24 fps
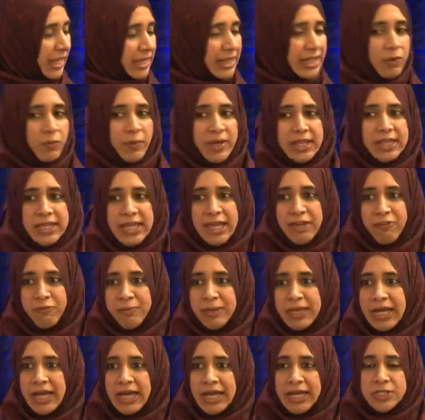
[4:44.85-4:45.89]
That when the
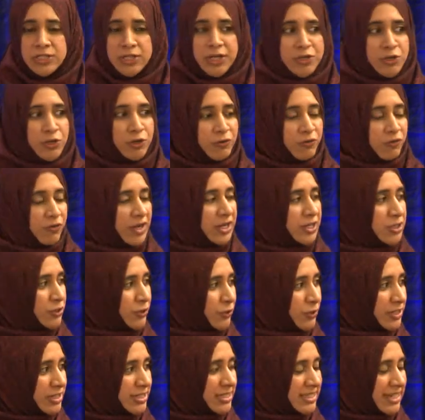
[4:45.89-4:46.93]
FBI is on your front
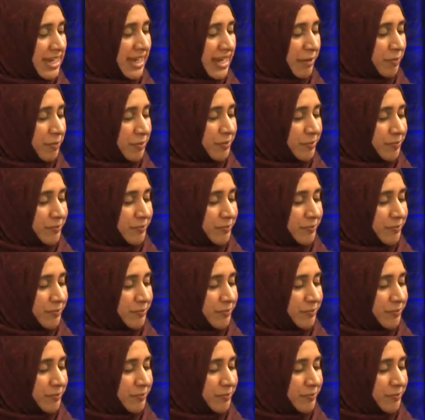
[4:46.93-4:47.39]
doorstep,